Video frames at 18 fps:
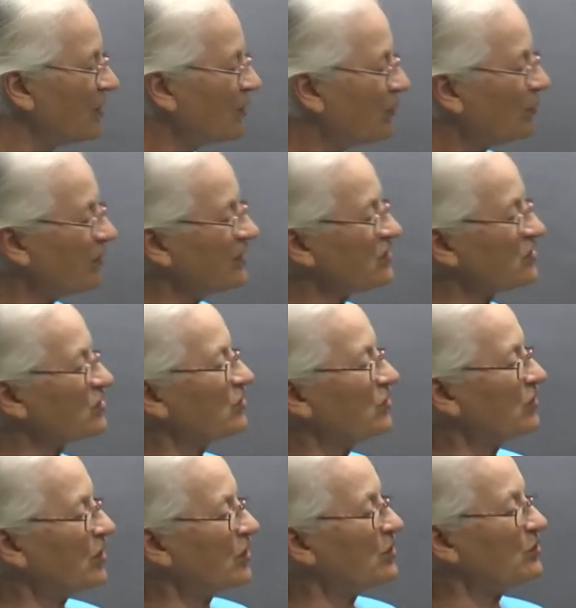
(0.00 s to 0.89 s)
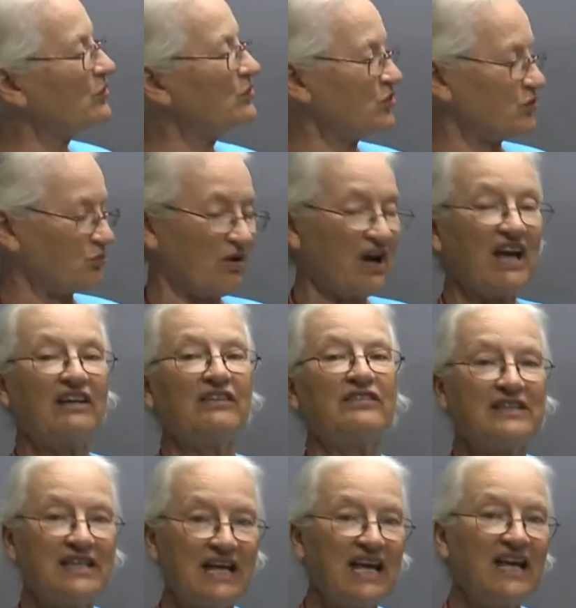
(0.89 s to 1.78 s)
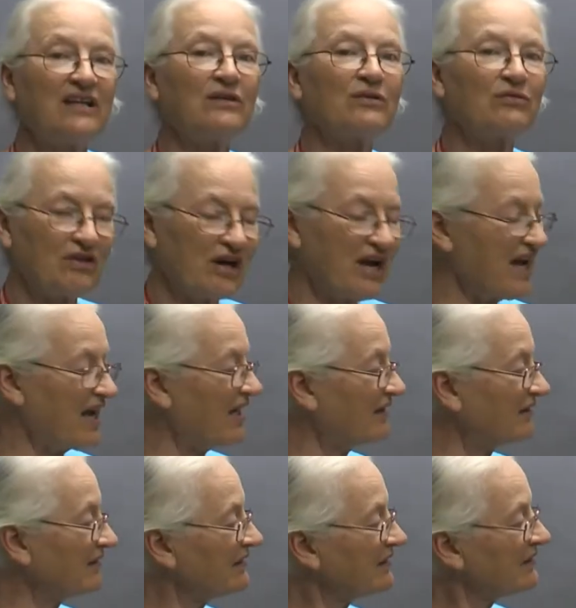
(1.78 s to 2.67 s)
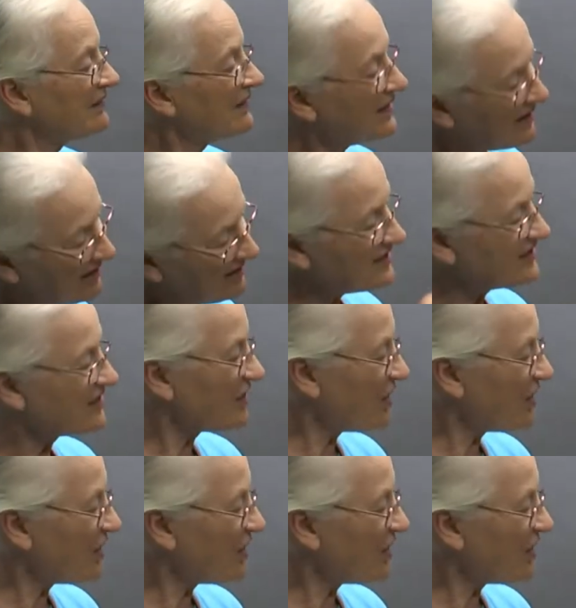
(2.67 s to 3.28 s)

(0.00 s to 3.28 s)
which goes round and round? So